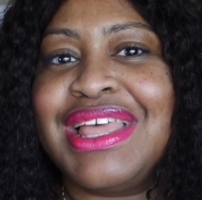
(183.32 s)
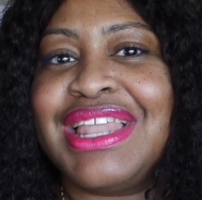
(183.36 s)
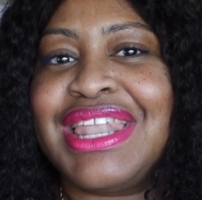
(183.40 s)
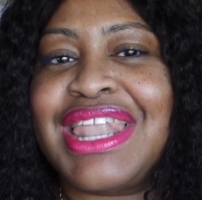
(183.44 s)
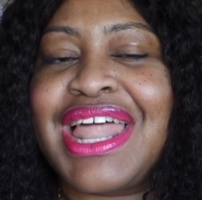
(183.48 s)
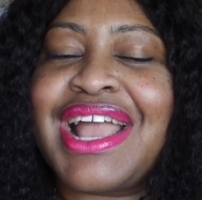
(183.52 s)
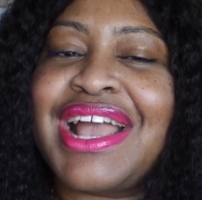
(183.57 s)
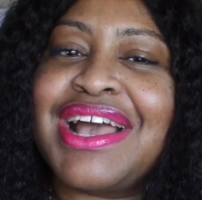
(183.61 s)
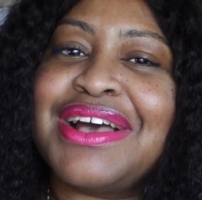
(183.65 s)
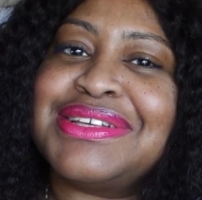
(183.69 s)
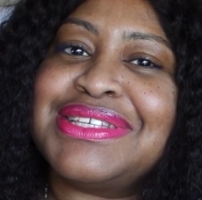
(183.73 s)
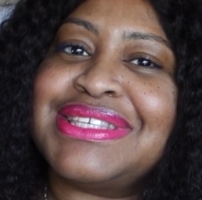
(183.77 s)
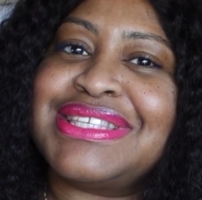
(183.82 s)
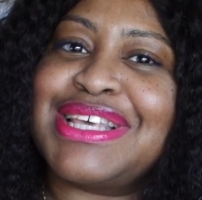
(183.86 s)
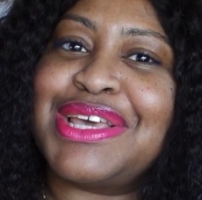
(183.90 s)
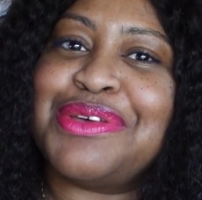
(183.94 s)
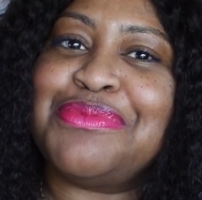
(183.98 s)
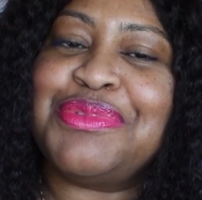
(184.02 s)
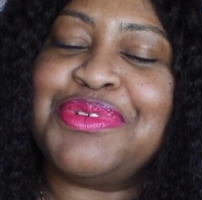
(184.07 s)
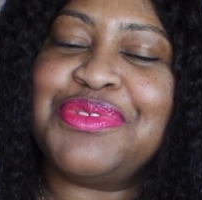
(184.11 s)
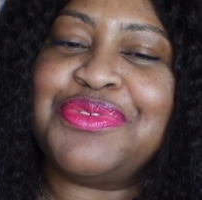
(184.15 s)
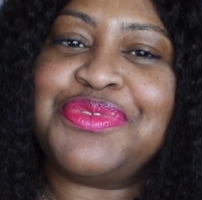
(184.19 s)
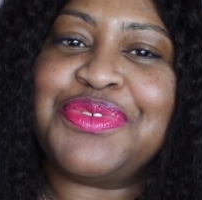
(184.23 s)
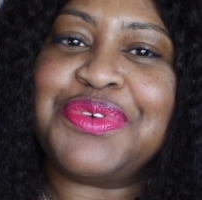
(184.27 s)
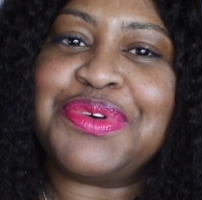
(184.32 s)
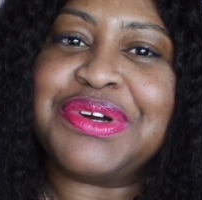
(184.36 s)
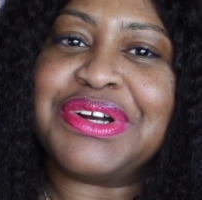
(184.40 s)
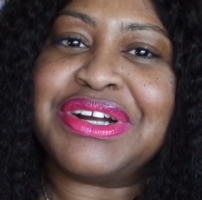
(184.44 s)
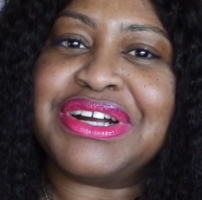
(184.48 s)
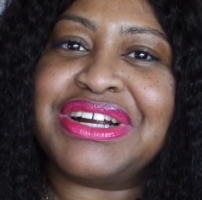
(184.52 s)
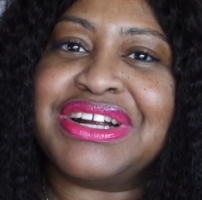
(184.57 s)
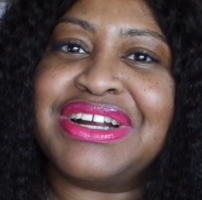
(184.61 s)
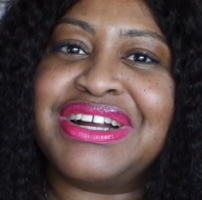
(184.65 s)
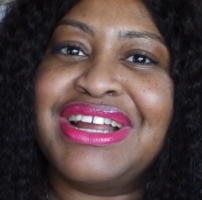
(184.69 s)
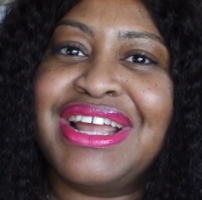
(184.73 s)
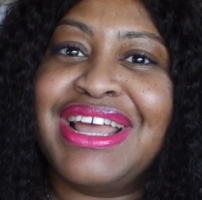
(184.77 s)
Like I said
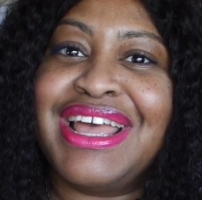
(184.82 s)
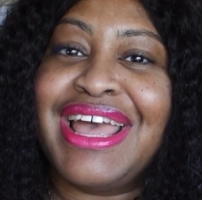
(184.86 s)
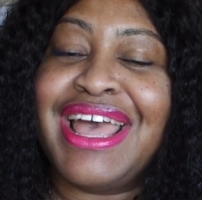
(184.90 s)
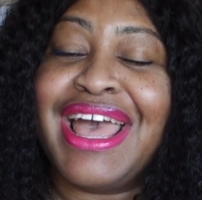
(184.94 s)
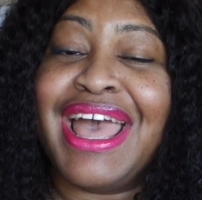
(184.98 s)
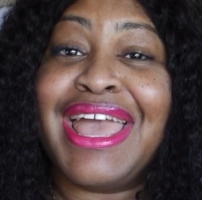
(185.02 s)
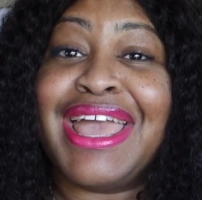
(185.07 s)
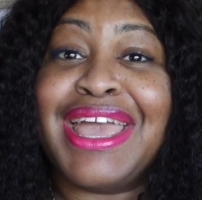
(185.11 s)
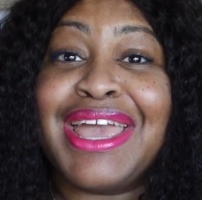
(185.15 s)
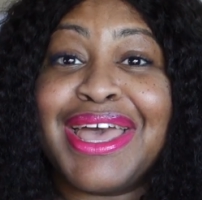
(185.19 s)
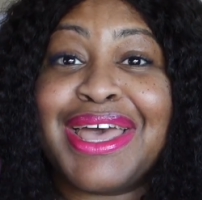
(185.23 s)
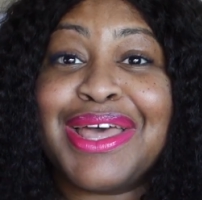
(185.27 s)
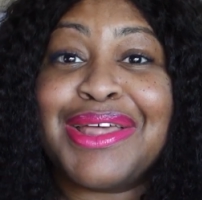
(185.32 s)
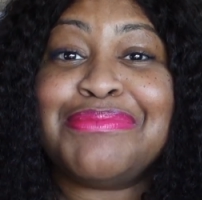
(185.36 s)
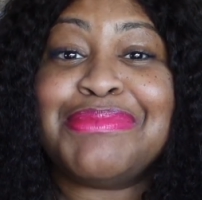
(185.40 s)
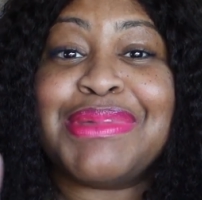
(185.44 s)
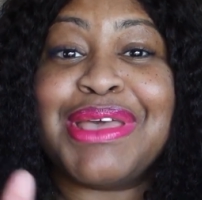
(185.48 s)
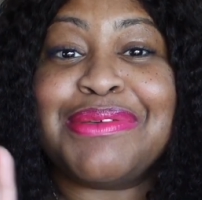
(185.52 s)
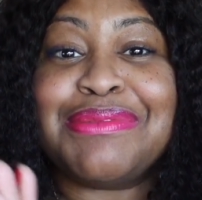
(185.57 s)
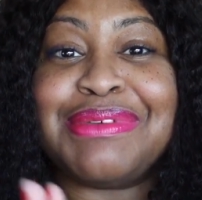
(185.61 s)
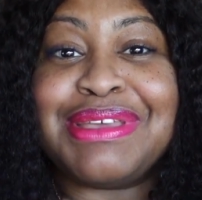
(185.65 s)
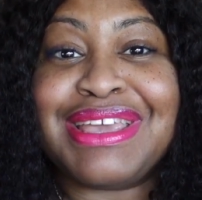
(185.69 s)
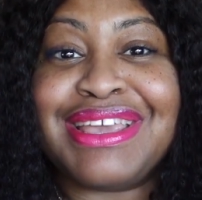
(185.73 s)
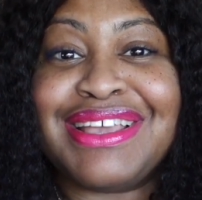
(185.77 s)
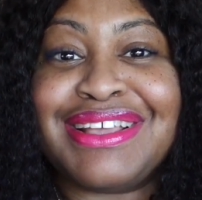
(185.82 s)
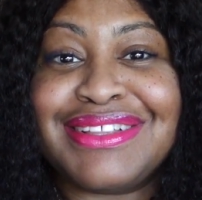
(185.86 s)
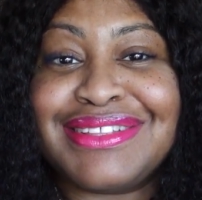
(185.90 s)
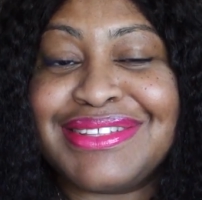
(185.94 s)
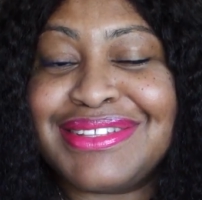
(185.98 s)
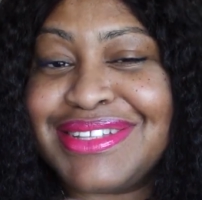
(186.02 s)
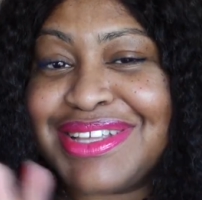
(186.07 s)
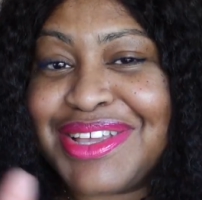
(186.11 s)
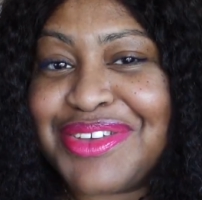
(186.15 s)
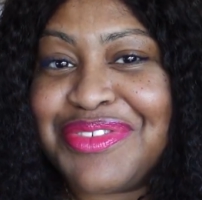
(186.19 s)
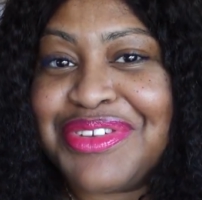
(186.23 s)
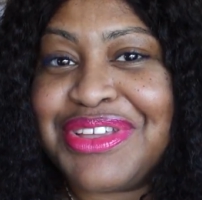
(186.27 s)
before, and maybe
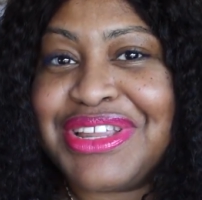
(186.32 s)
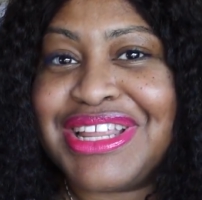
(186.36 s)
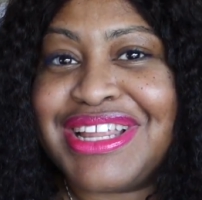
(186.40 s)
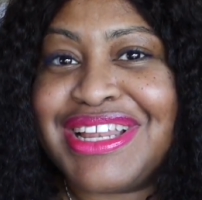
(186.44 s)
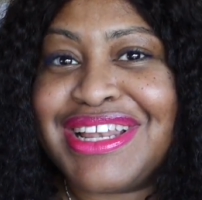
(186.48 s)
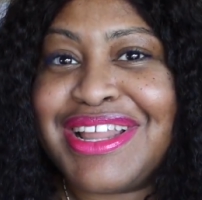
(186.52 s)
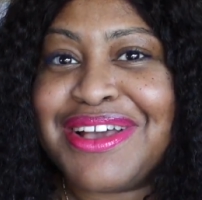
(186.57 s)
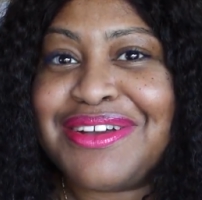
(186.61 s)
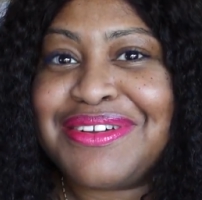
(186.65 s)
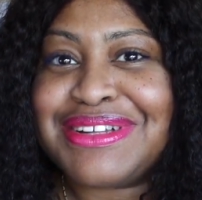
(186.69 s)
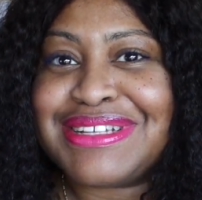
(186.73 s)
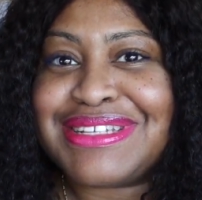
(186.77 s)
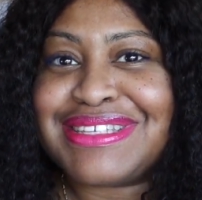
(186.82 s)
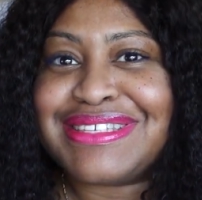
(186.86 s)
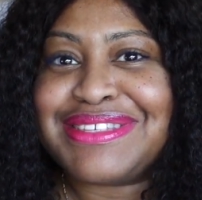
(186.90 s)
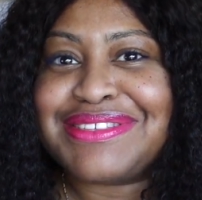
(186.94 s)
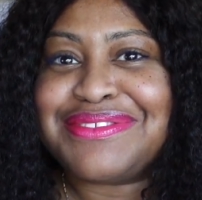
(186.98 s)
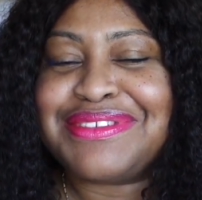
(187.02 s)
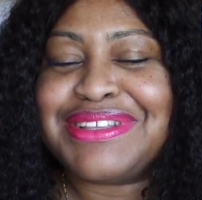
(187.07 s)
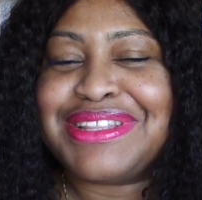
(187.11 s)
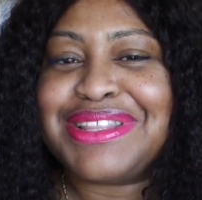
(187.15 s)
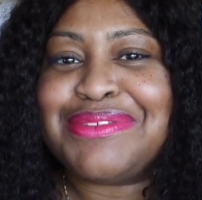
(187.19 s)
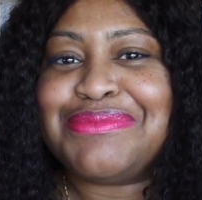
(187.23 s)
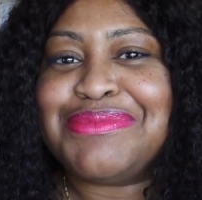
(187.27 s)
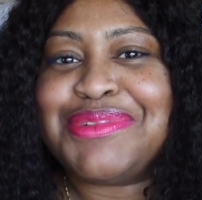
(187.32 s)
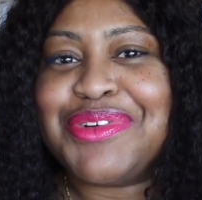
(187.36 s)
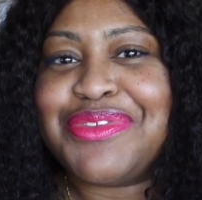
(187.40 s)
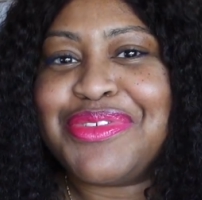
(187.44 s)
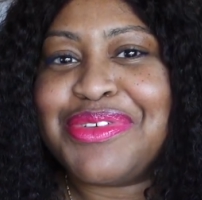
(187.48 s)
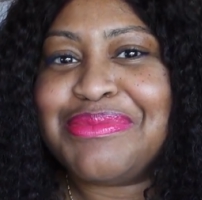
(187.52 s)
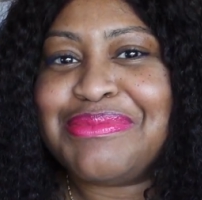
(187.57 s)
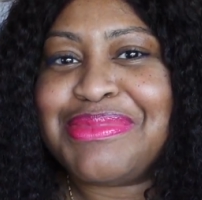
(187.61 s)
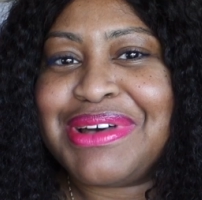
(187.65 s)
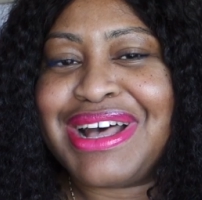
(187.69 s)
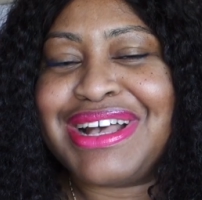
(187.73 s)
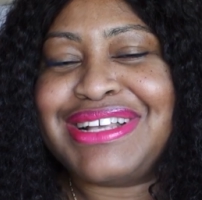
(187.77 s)
if you didn't notice with the
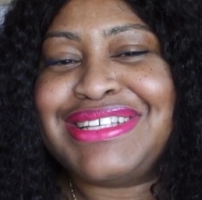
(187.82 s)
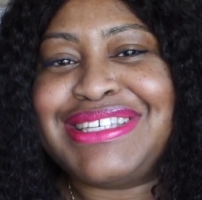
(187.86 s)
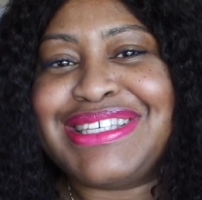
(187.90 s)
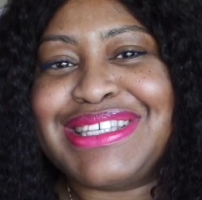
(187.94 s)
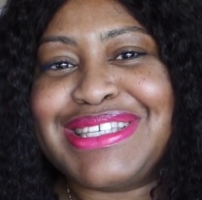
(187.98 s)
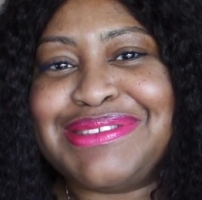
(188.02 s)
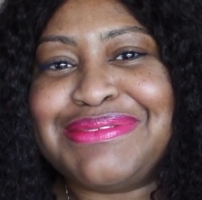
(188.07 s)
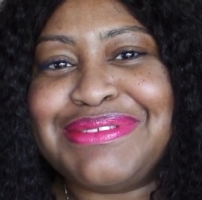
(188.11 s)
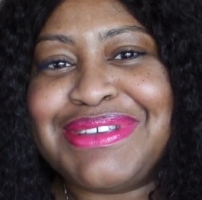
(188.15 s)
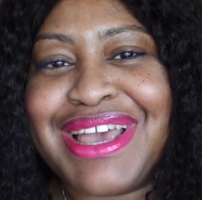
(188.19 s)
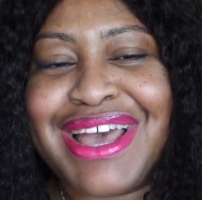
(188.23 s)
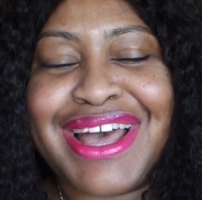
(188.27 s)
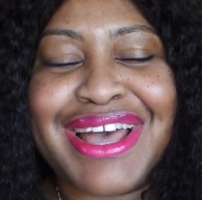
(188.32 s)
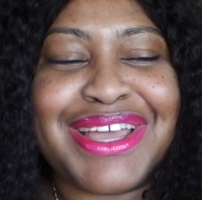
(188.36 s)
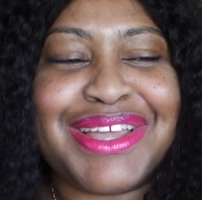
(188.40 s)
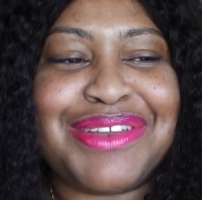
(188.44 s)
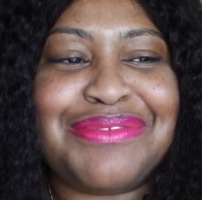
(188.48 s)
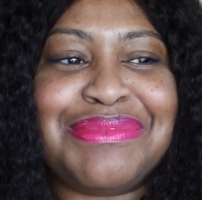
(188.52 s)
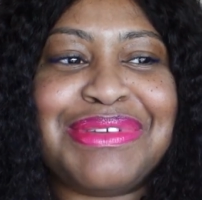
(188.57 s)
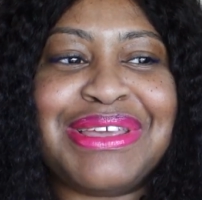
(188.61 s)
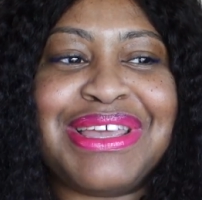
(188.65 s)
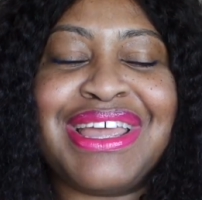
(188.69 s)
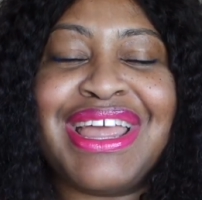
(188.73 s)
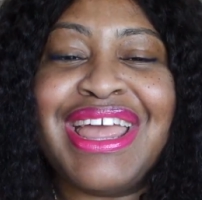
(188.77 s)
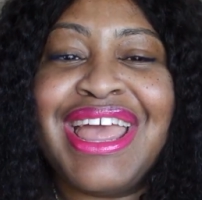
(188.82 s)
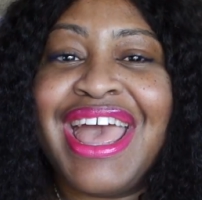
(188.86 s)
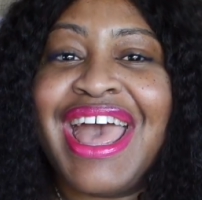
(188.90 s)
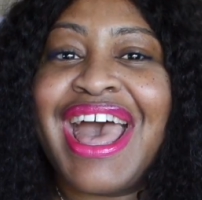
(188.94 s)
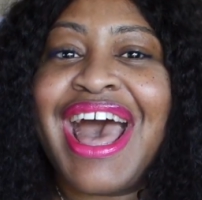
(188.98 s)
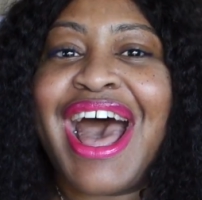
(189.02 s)
moving boxes behind me,